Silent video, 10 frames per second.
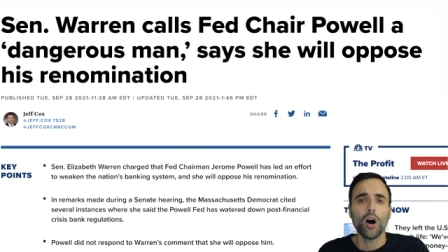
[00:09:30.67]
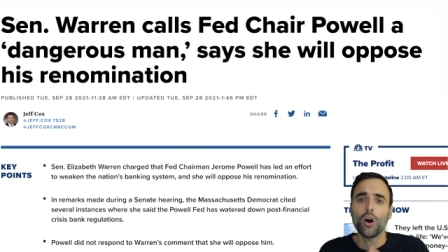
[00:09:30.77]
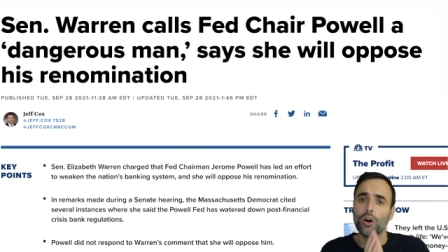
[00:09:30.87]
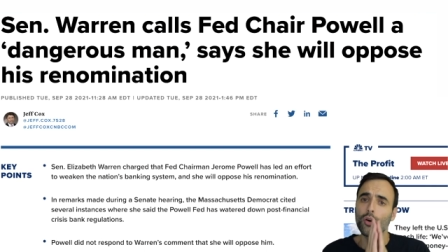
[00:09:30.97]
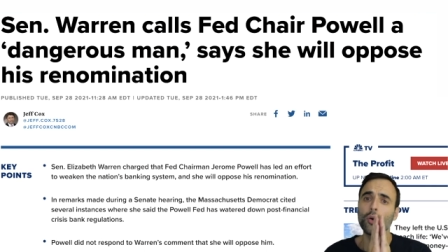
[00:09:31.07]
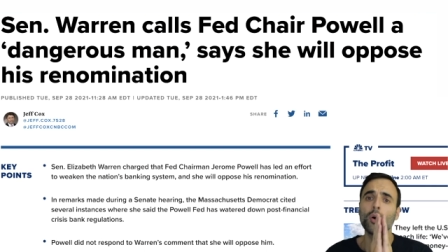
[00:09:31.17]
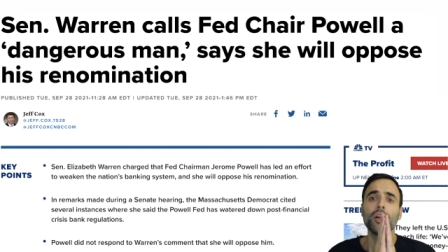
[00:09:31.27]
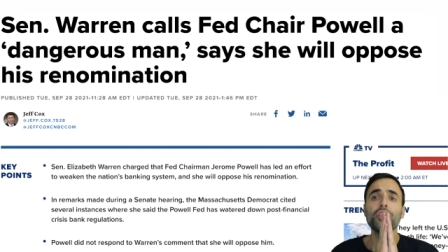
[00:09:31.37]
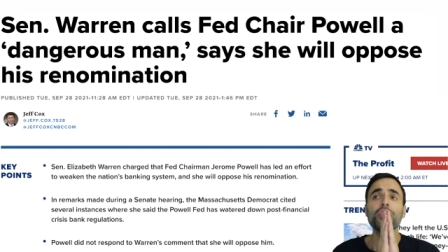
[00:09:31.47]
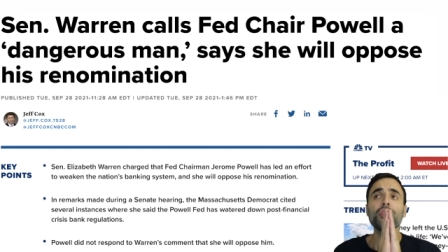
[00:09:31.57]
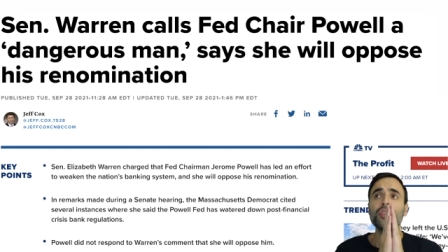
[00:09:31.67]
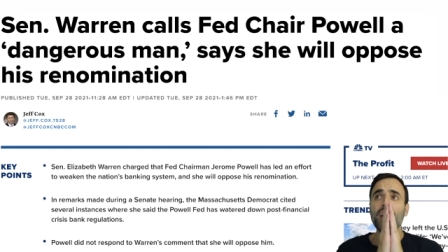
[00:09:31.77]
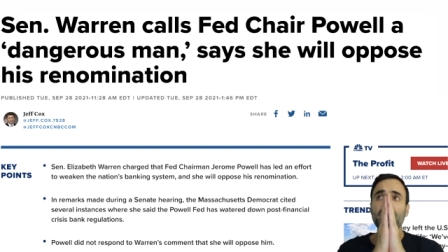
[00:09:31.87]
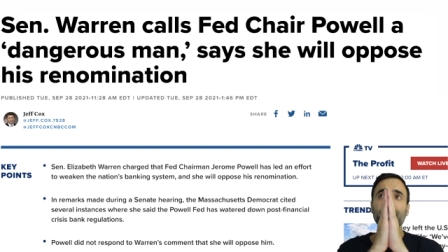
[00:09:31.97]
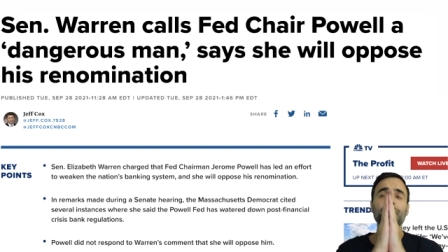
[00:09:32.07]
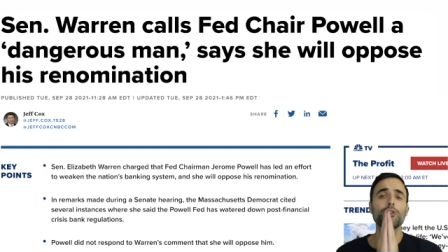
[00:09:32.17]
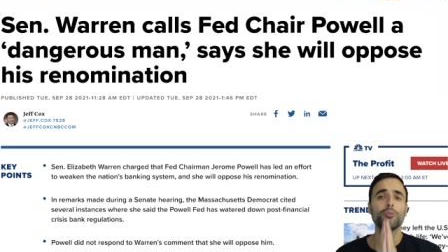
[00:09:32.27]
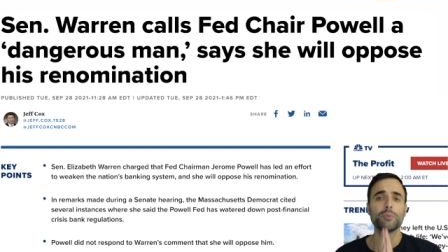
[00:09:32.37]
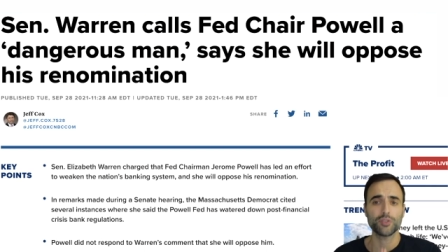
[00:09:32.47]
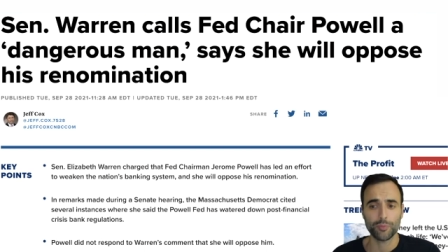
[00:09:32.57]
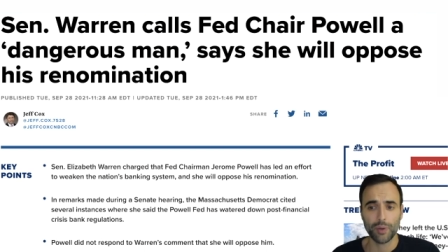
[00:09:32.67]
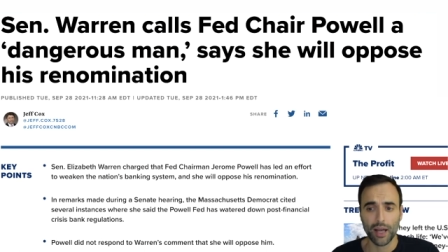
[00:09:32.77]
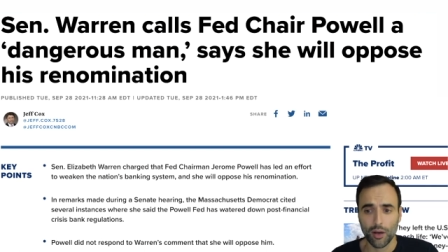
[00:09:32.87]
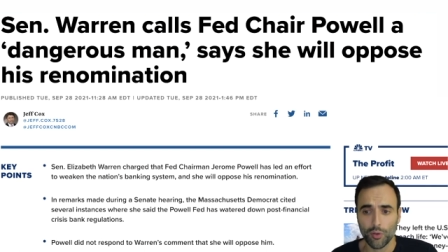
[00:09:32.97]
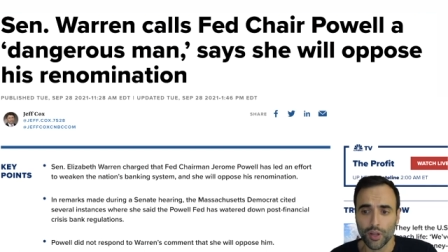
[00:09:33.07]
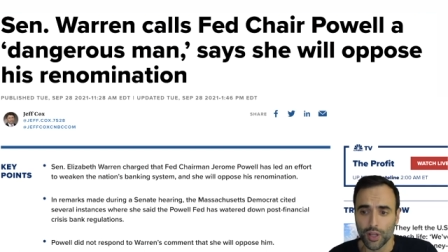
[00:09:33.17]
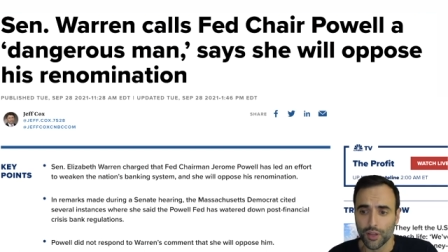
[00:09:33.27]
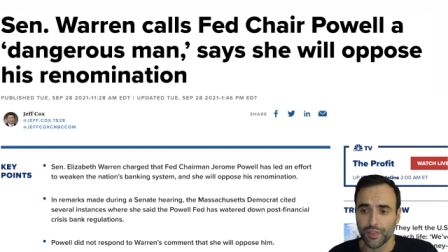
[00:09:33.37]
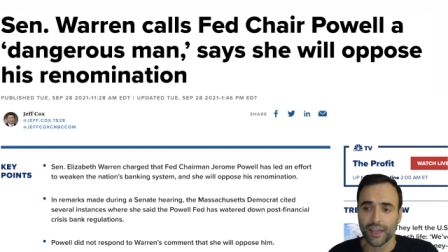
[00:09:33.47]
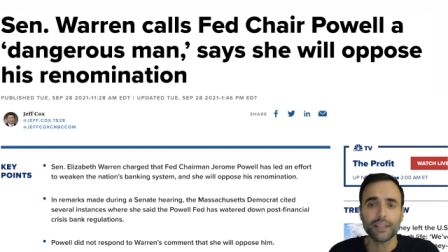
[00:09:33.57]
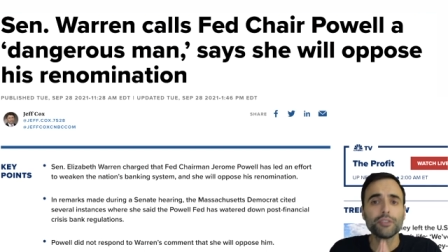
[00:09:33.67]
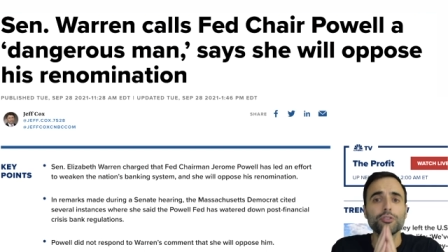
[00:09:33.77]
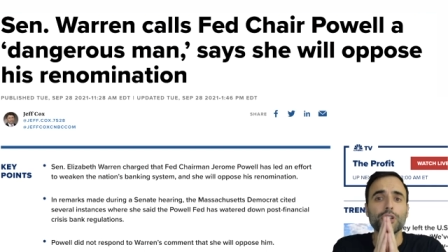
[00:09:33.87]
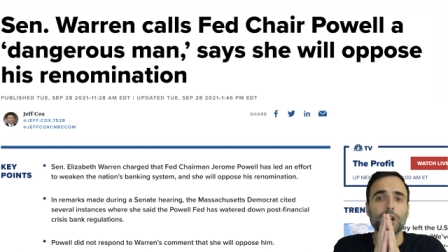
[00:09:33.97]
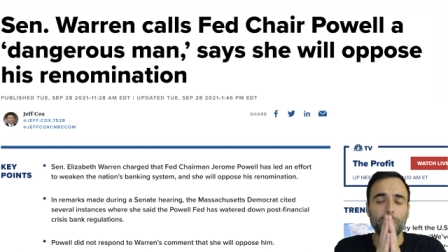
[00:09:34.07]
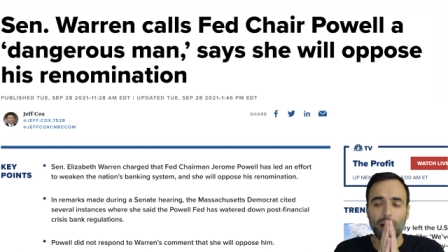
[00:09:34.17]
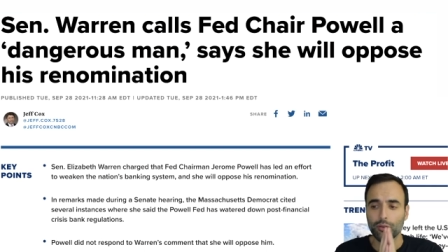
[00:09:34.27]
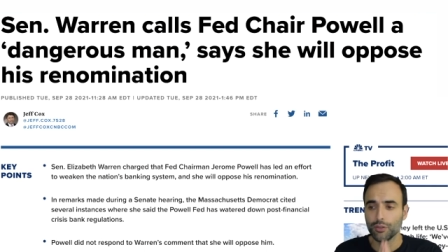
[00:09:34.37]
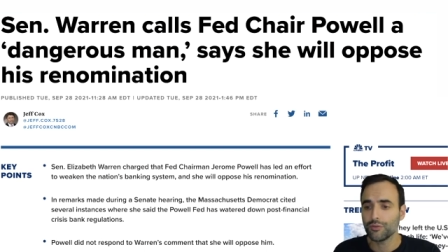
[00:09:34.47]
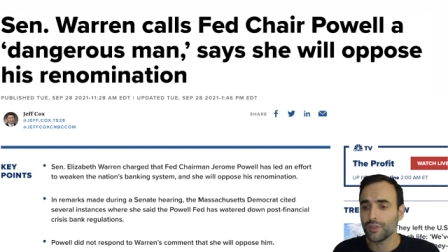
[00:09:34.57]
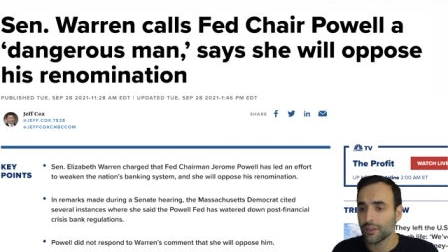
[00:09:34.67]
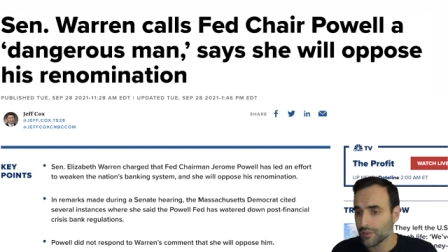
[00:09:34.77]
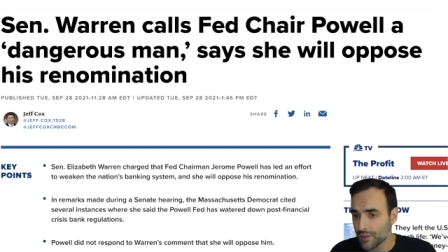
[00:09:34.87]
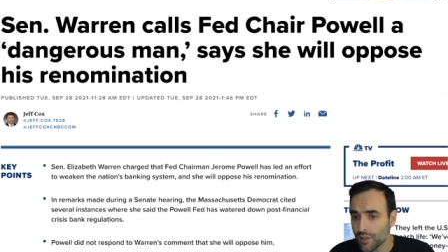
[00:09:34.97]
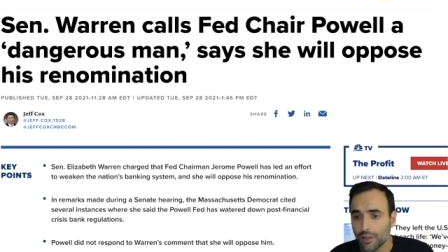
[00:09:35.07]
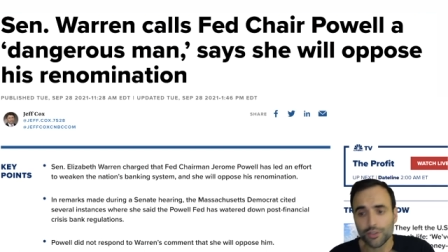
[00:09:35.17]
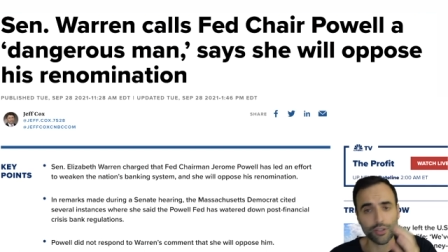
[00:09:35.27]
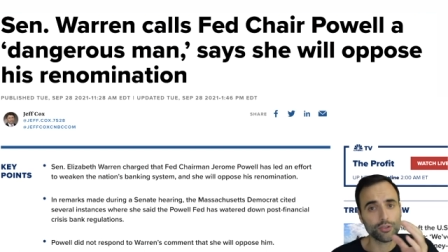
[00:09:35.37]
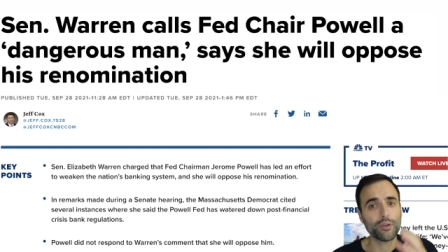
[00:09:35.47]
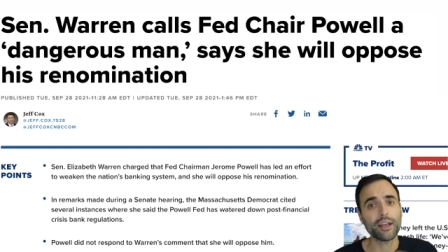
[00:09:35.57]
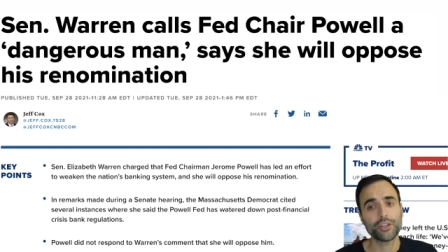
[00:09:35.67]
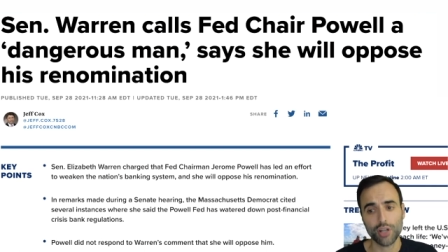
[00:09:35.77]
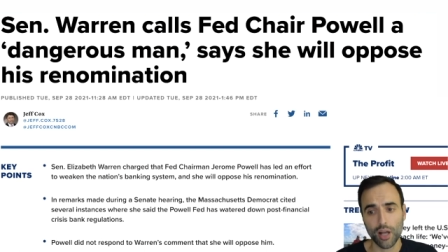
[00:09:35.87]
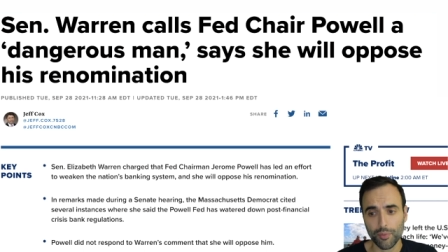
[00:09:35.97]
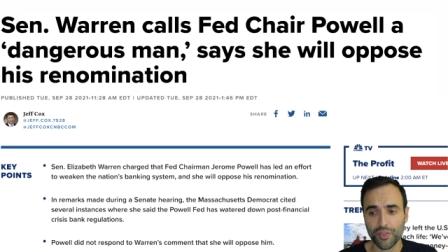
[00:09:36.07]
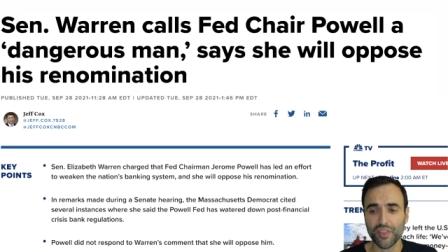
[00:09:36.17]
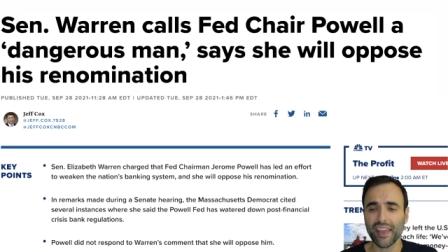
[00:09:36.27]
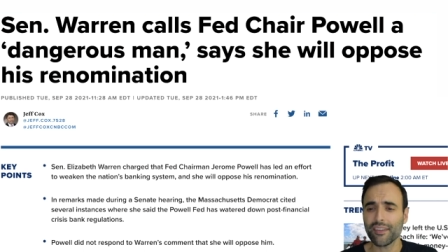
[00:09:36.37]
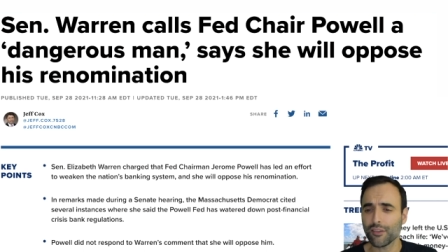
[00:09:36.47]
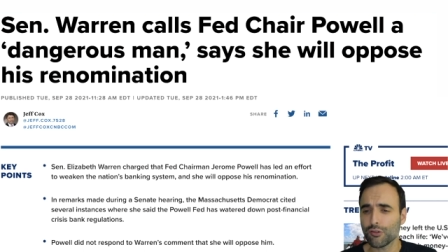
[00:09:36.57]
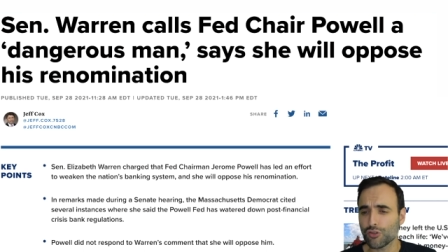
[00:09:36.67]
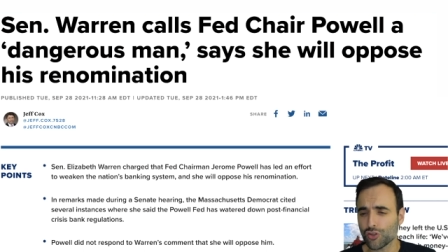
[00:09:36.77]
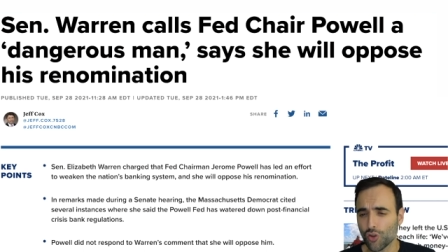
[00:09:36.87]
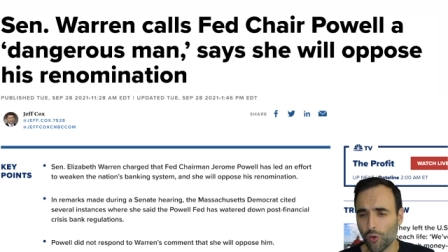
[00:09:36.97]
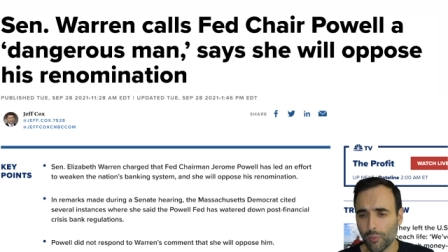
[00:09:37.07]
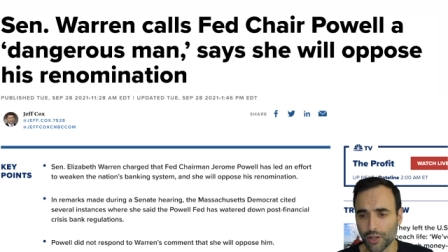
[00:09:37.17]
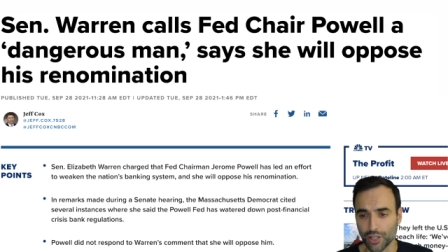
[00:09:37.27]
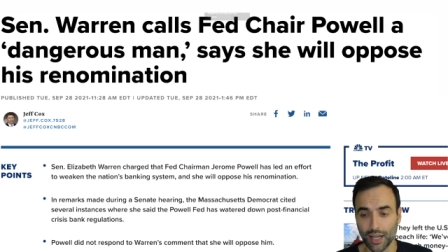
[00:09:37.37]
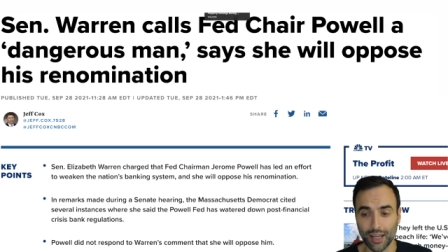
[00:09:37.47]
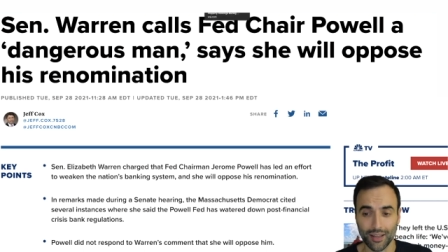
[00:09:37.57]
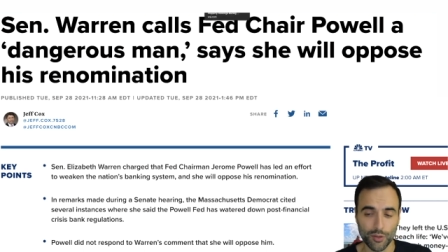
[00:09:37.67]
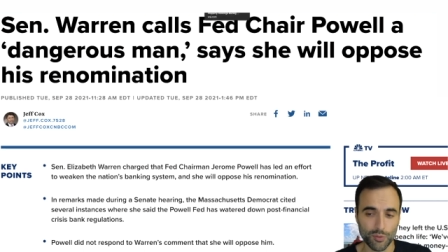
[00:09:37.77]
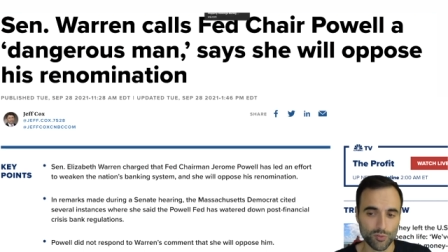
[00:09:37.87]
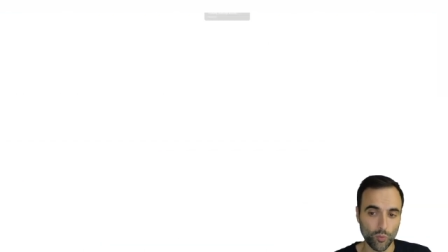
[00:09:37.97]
Oh, oh, thank you, Mr. Powell. Thank you, Chair Powell. You've done such a great job. Thank you so much. I, there was